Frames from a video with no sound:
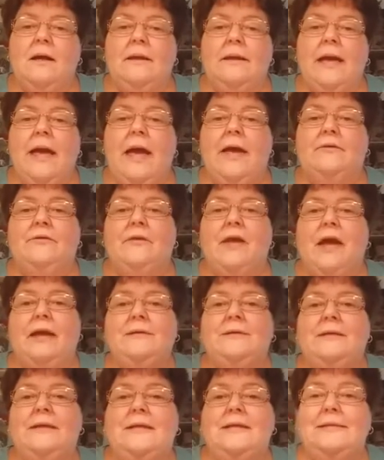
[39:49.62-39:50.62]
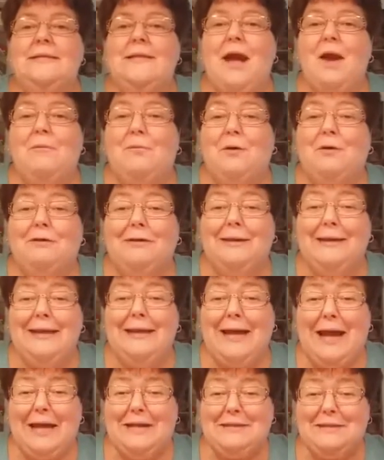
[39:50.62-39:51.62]
Yes, I did, Deborah
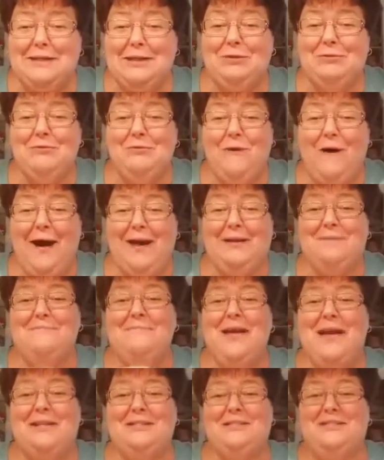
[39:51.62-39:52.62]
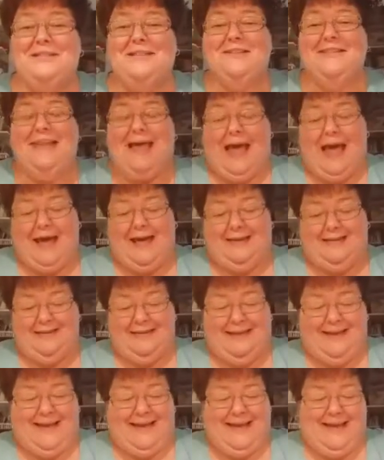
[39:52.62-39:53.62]
Lee. I didn't want to mention that.